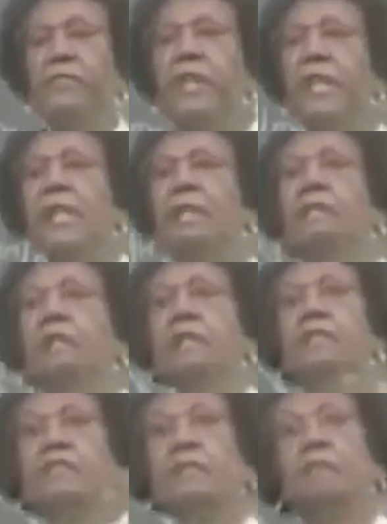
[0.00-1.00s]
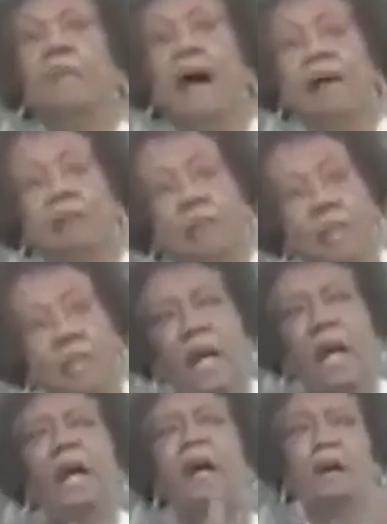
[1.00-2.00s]
said it's about
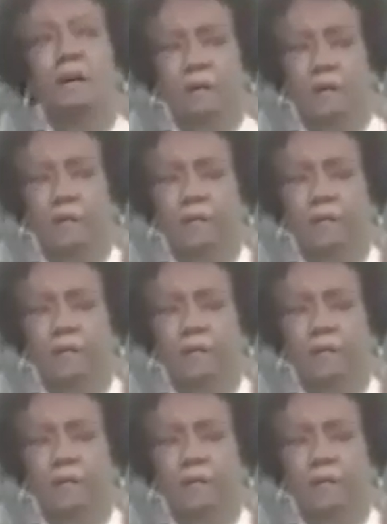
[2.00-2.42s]
love.